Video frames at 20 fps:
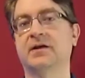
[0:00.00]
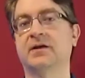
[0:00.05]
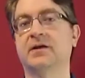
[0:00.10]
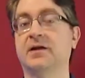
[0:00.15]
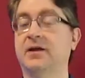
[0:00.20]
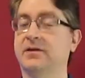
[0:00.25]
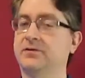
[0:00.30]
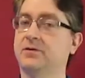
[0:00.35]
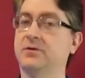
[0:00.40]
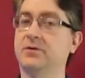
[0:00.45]

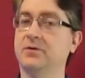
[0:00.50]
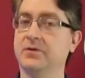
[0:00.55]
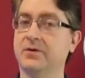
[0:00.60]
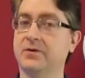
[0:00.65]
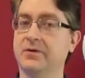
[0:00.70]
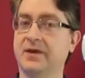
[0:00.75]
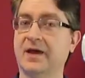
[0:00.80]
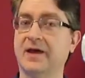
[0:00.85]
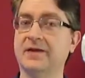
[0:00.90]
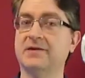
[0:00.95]
And so
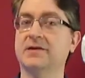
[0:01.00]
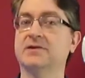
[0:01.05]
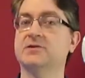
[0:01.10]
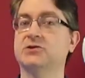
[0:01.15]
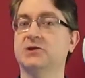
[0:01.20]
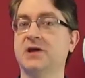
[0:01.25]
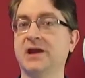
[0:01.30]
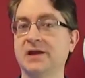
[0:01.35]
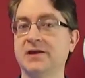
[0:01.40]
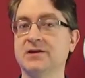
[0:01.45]
that
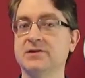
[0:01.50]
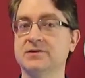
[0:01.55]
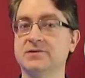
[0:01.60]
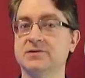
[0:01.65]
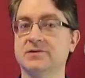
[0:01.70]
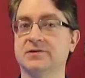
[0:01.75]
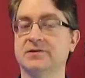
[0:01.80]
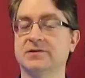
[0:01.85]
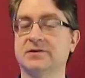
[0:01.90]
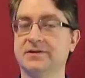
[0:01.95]

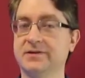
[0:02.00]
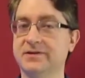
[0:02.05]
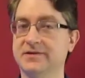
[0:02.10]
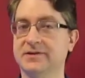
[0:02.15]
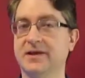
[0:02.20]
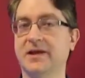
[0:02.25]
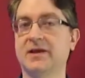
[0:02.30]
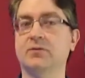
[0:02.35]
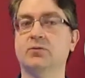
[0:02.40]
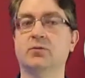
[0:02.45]
change to the
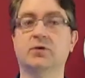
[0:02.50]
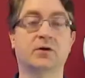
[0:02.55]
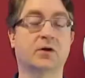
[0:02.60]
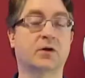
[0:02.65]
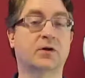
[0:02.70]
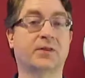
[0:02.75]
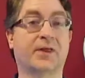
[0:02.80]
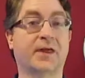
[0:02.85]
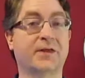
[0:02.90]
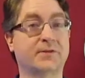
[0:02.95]
state, we'll
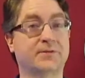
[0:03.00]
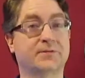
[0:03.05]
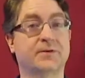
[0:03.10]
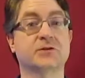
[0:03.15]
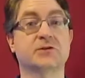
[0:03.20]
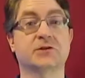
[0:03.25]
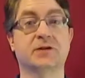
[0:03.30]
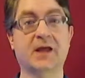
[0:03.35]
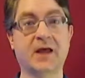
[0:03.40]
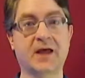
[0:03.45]
call that the
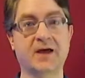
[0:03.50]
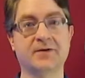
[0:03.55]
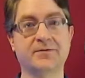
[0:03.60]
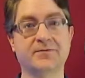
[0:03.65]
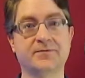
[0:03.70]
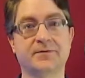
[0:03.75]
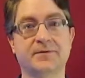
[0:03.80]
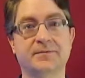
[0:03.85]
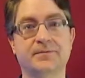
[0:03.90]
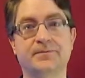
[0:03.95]
function
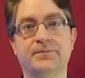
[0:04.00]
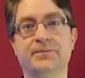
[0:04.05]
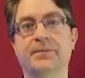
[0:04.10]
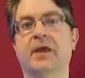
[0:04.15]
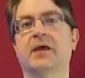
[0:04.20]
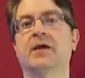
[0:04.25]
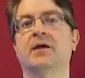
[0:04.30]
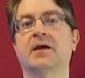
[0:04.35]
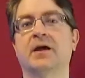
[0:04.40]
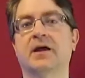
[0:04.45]
f,
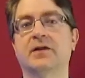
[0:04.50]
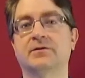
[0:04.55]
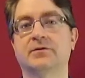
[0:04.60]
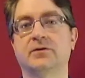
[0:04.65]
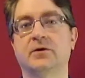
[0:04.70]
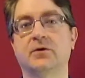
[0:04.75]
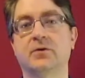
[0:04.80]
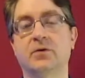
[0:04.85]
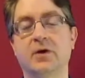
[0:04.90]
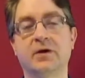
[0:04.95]
and
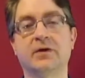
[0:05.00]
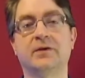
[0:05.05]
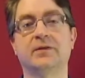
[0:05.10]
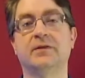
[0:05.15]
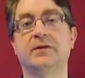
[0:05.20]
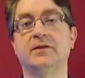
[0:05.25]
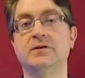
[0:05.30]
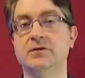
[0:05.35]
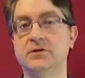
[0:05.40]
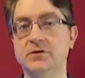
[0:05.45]
so
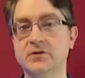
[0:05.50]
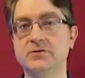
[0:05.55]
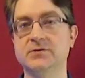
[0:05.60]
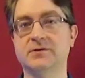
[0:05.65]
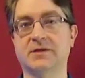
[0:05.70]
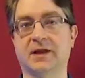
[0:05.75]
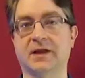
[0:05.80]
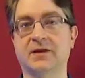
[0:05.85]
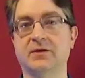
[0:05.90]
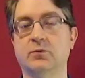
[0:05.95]
the new
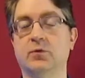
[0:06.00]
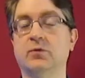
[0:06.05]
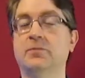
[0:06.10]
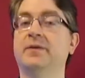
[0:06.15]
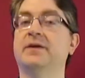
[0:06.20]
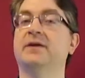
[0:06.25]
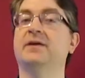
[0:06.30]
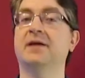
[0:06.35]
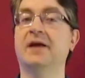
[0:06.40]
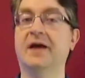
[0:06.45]
state will
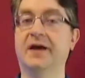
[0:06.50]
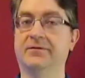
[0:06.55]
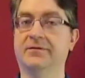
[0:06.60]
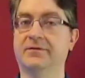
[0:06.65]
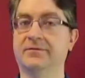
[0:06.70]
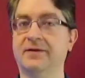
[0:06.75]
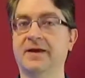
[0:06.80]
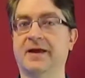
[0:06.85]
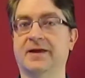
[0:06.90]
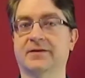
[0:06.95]
be f
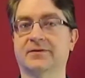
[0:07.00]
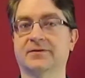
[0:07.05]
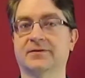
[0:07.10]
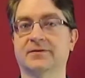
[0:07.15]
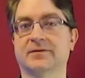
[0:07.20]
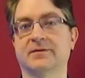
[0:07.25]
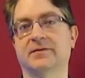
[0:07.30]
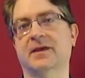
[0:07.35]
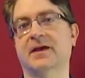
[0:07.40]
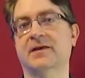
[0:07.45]
of
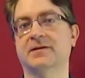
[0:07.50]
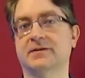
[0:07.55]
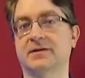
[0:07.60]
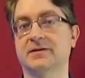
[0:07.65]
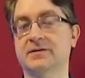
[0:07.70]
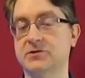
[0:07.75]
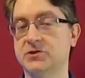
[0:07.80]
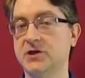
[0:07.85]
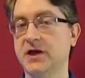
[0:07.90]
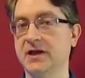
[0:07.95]
x, that
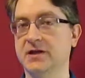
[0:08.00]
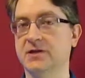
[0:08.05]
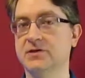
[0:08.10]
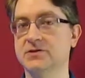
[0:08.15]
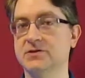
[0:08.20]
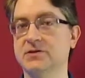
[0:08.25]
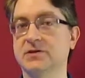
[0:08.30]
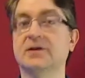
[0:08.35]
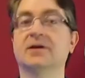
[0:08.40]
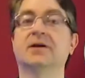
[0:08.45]

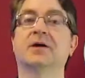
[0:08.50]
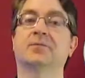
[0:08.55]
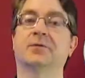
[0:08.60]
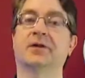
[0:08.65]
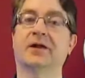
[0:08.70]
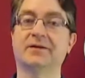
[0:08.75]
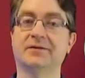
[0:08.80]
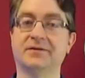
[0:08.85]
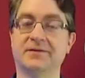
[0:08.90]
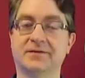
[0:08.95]
change
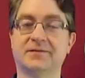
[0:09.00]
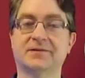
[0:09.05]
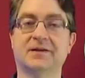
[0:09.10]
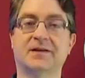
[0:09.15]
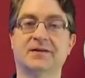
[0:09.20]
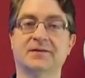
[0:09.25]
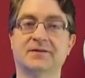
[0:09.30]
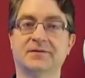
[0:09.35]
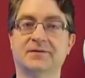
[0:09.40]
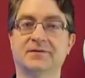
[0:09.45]
applied to the
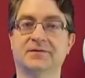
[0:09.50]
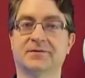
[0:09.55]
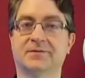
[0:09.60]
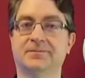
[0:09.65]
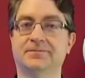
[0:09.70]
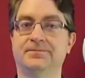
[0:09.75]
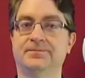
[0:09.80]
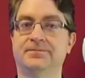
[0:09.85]
state of the system.